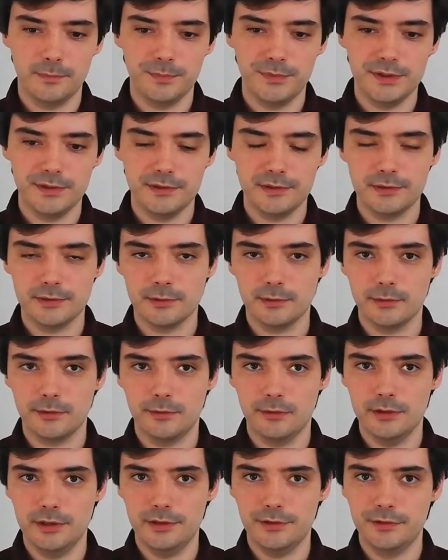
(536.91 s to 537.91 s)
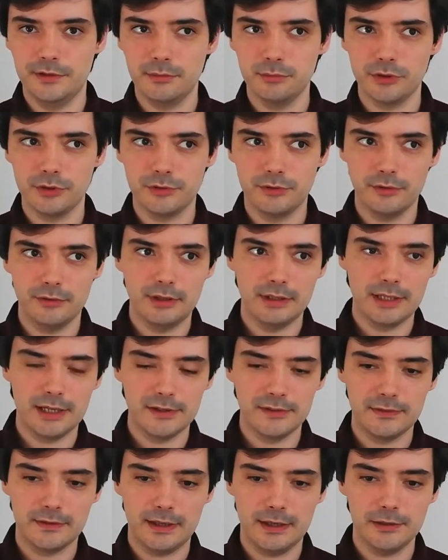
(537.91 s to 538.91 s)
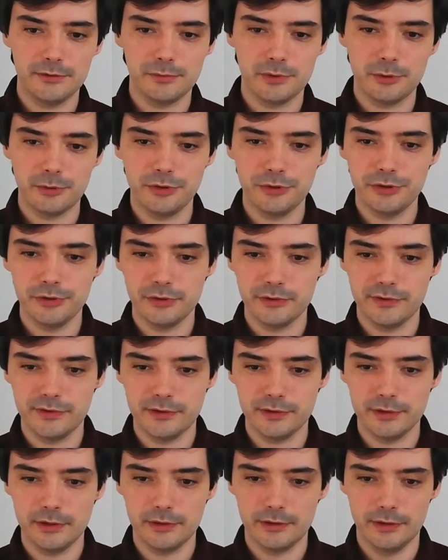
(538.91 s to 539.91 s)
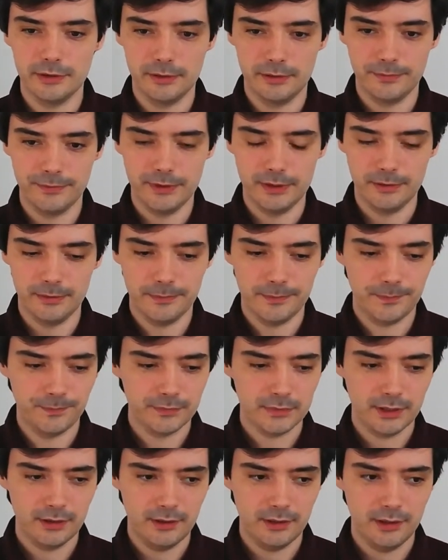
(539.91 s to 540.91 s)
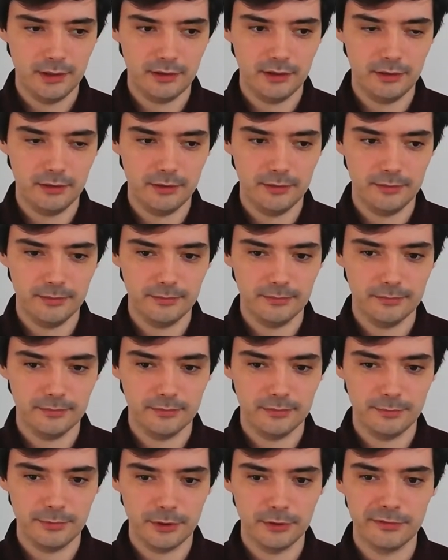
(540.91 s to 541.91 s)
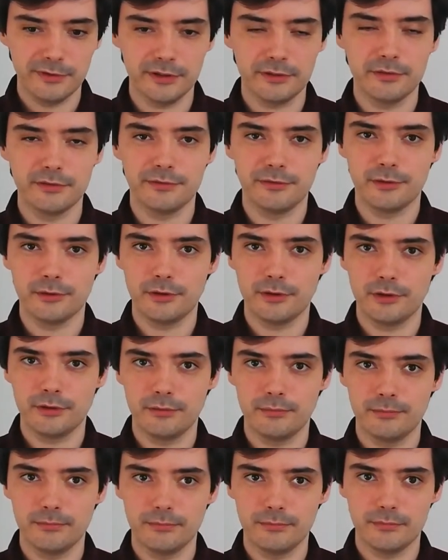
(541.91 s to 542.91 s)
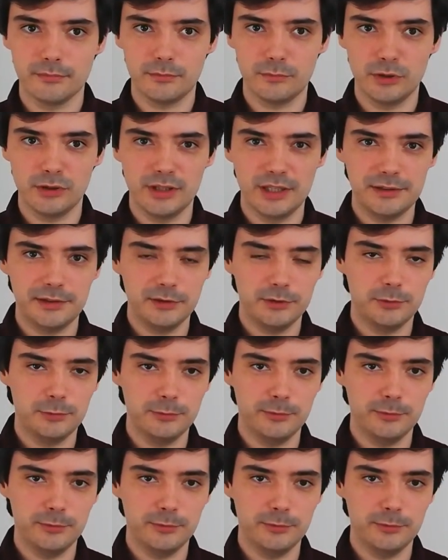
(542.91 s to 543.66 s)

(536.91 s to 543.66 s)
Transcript: This is similar to the last case where we're using the perfect for relating two